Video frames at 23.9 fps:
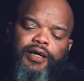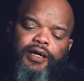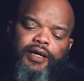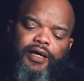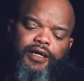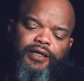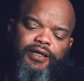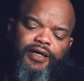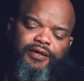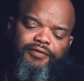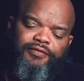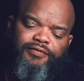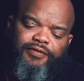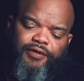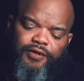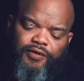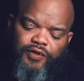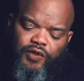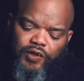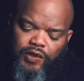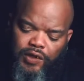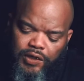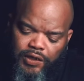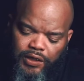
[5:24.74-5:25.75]
And that
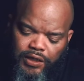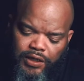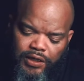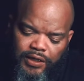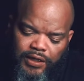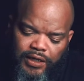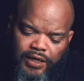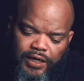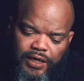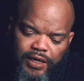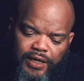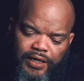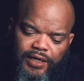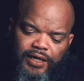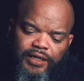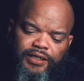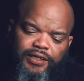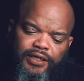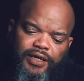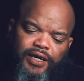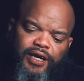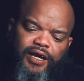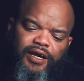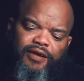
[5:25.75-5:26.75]
feels good in the hand. That's
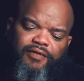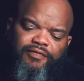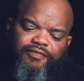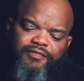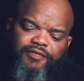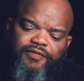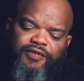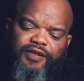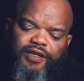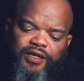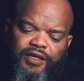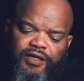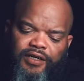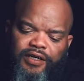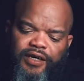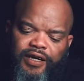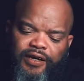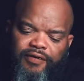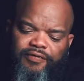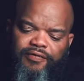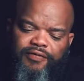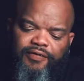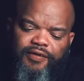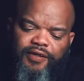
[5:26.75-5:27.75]
a
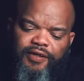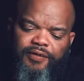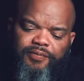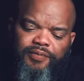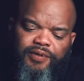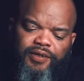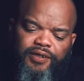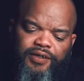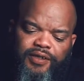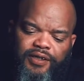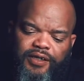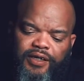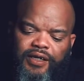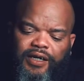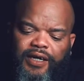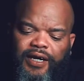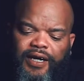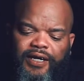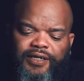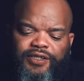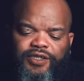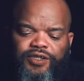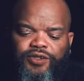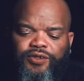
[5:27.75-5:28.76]
hefty piece of
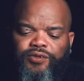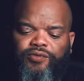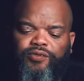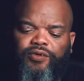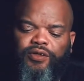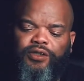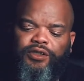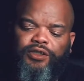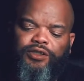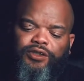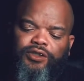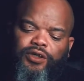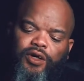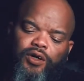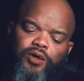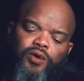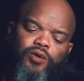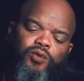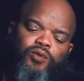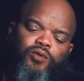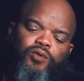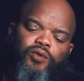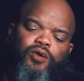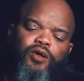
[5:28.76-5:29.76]
glass. You really
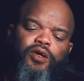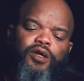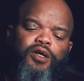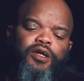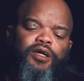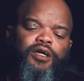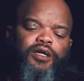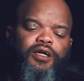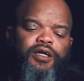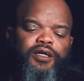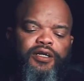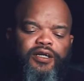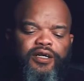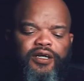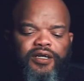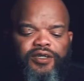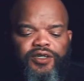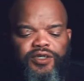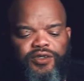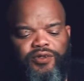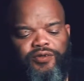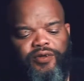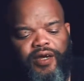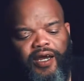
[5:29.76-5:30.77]
know that
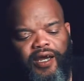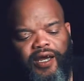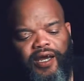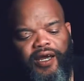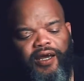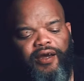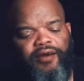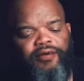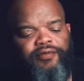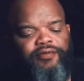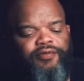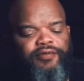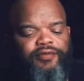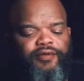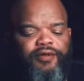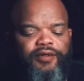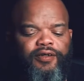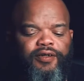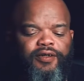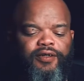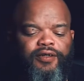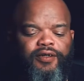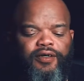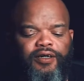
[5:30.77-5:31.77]
you have
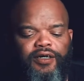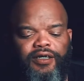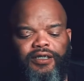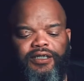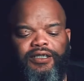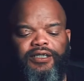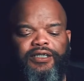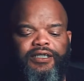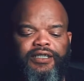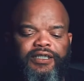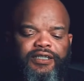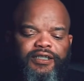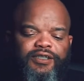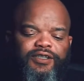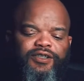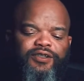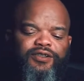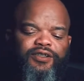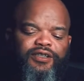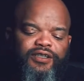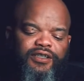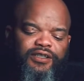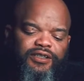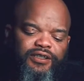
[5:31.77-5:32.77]
a lens on
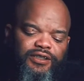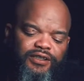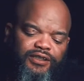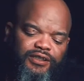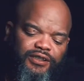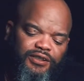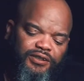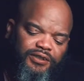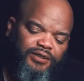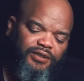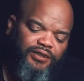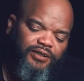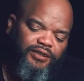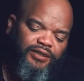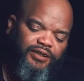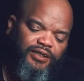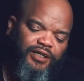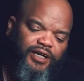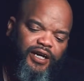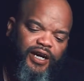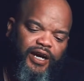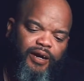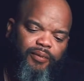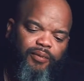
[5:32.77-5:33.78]
the end of your
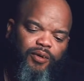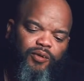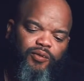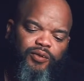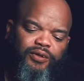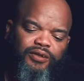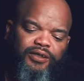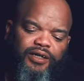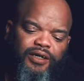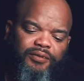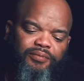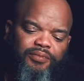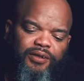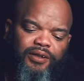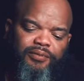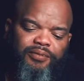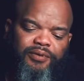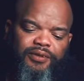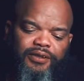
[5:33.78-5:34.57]
camera with that puppy.